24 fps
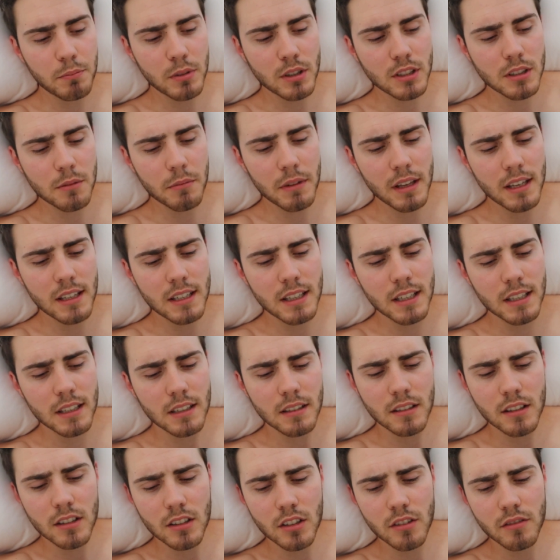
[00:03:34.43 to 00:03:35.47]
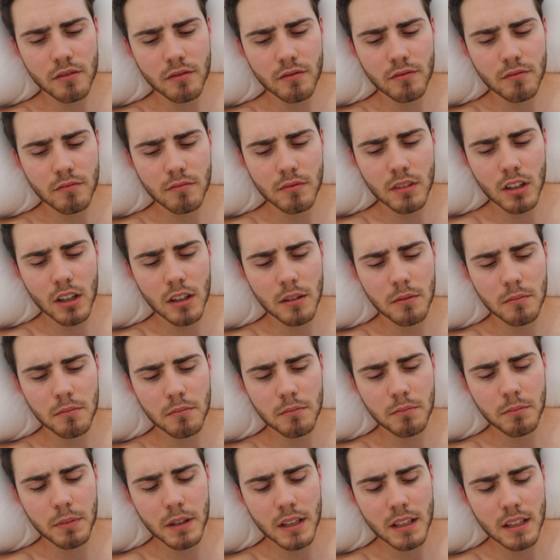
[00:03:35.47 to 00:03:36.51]
because I'm naked and I don't like
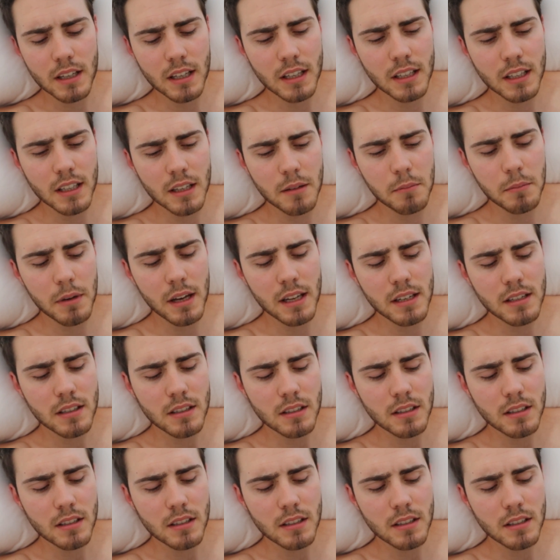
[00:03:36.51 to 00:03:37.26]
being naked in bed.